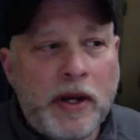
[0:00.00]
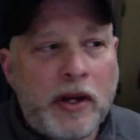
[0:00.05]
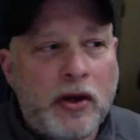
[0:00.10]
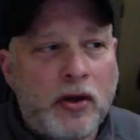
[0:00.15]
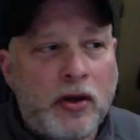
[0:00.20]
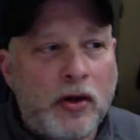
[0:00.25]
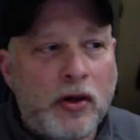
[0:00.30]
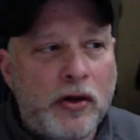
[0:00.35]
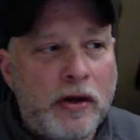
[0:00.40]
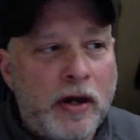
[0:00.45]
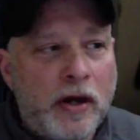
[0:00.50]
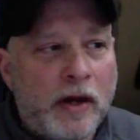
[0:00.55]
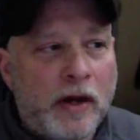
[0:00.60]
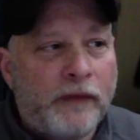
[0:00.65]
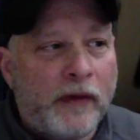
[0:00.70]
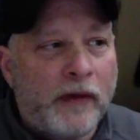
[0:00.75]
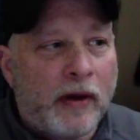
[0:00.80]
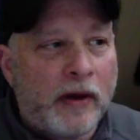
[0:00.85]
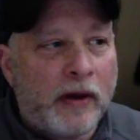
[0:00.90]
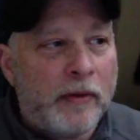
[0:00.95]
good
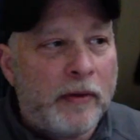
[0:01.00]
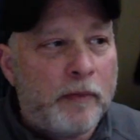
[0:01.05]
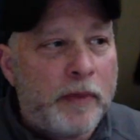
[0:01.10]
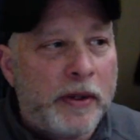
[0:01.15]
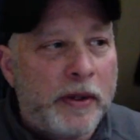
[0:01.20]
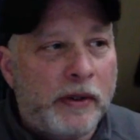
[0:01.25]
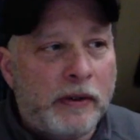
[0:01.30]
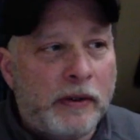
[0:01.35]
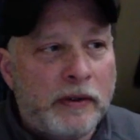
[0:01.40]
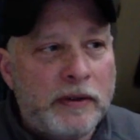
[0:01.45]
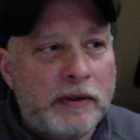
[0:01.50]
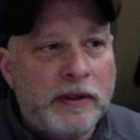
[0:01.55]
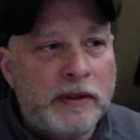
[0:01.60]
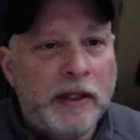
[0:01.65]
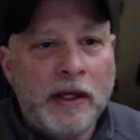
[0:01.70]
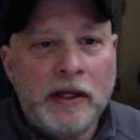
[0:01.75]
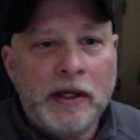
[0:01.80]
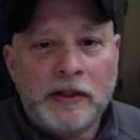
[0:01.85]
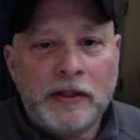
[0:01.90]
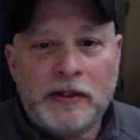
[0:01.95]
enough on the Bills
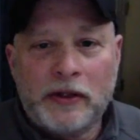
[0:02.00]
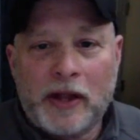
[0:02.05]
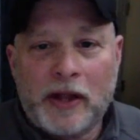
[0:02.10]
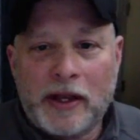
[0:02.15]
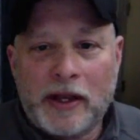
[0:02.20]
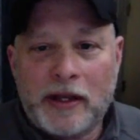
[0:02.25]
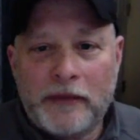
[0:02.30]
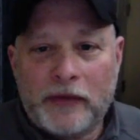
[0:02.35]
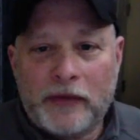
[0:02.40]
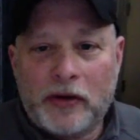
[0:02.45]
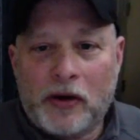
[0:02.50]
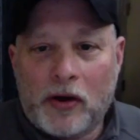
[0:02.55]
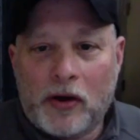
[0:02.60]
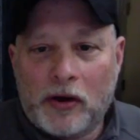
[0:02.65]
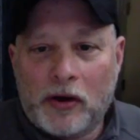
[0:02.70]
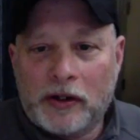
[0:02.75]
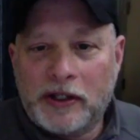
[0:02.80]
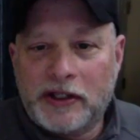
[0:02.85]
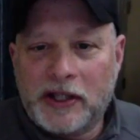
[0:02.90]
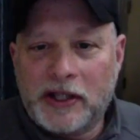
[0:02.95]
to give a
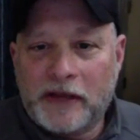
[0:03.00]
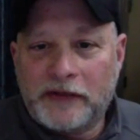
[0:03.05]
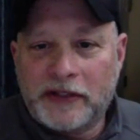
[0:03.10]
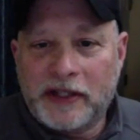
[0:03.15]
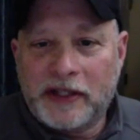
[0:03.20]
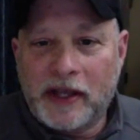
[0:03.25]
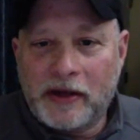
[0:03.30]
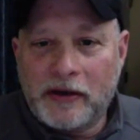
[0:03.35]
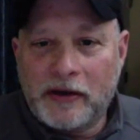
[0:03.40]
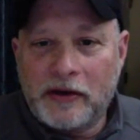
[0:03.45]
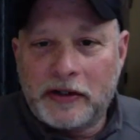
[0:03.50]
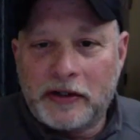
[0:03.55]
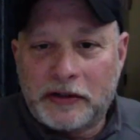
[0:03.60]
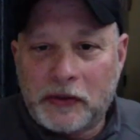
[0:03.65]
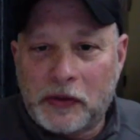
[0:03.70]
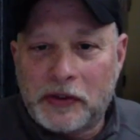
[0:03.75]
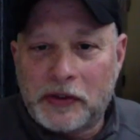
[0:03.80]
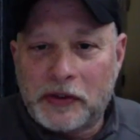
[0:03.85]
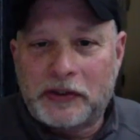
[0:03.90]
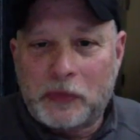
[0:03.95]
call to Jeff Skinner to
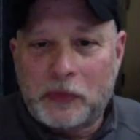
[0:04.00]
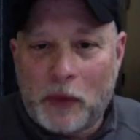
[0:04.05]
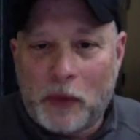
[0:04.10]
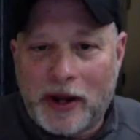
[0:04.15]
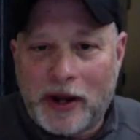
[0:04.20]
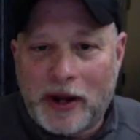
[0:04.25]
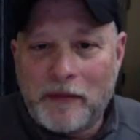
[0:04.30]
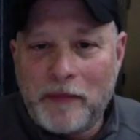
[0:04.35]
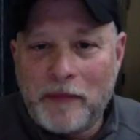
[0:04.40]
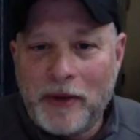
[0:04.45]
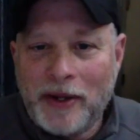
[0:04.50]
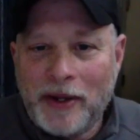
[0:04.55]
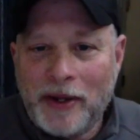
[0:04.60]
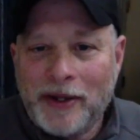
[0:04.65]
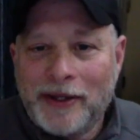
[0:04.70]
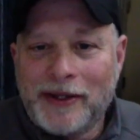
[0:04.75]
sort of sway him.